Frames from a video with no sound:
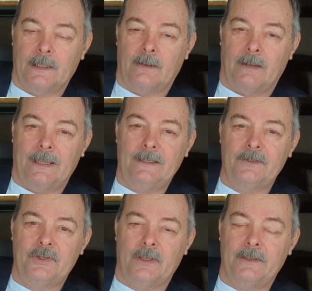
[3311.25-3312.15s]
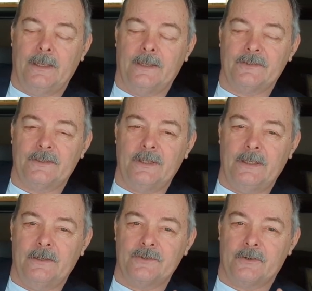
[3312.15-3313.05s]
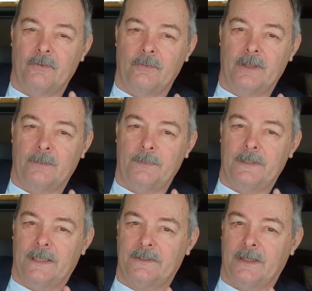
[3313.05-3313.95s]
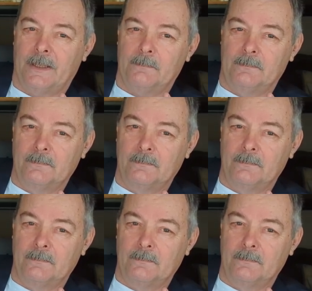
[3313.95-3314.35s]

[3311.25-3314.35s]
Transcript: Now, I can tell you as a teenager growing up in that time,